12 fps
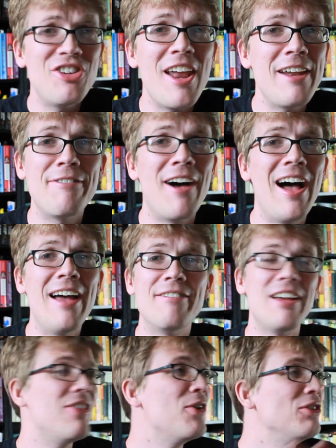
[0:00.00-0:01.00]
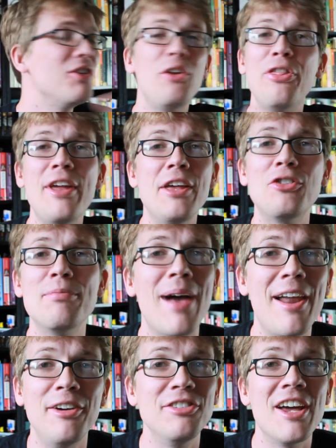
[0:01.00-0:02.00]
Johnny Five and those little things from
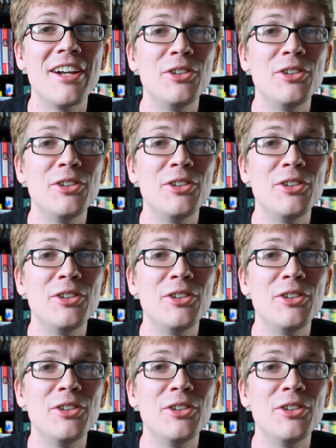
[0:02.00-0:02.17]
Batteries Not